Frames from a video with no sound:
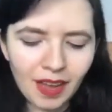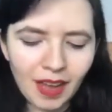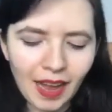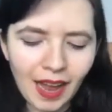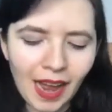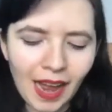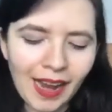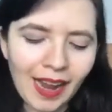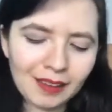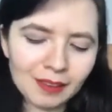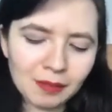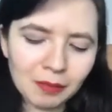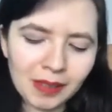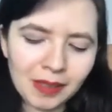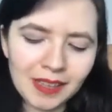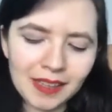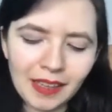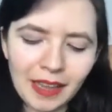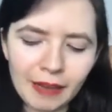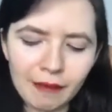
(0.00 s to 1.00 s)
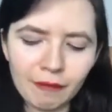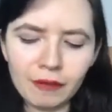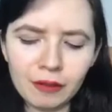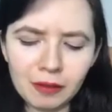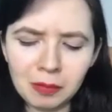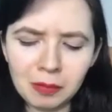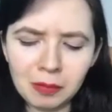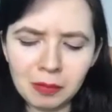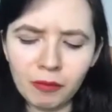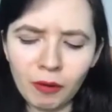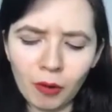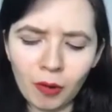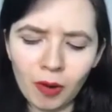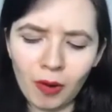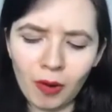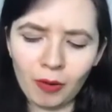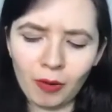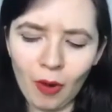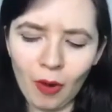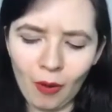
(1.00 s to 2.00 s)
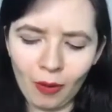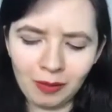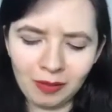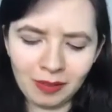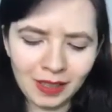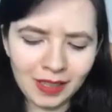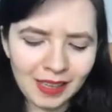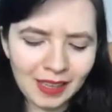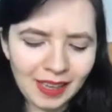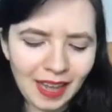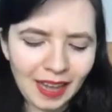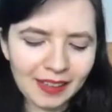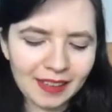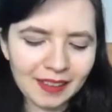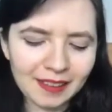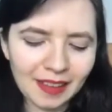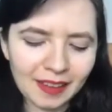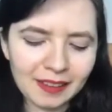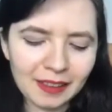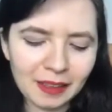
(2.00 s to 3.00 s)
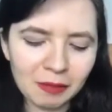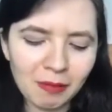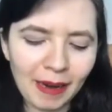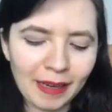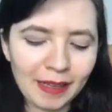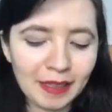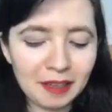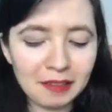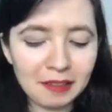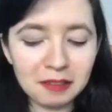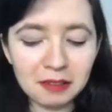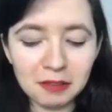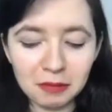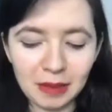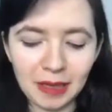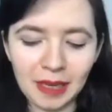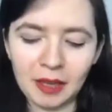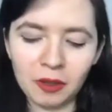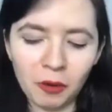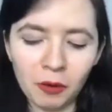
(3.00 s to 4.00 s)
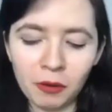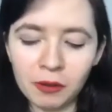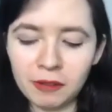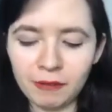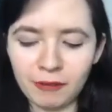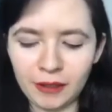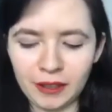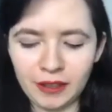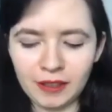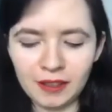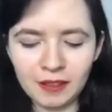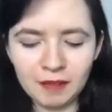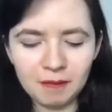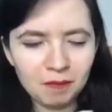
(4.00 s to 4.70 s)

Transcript: I asked where he lived before Hong Kong, and he said he'd read history at Oxford.